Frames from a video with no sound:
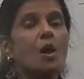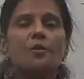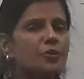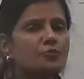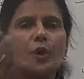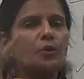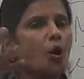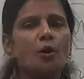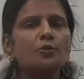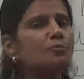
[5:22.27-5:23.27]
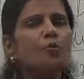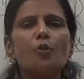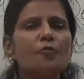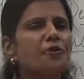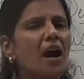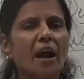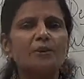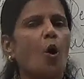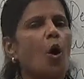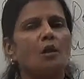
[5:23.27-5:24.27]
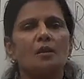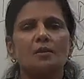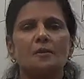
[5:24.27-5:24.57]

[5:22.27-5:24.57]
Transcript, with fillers: which were not moved at all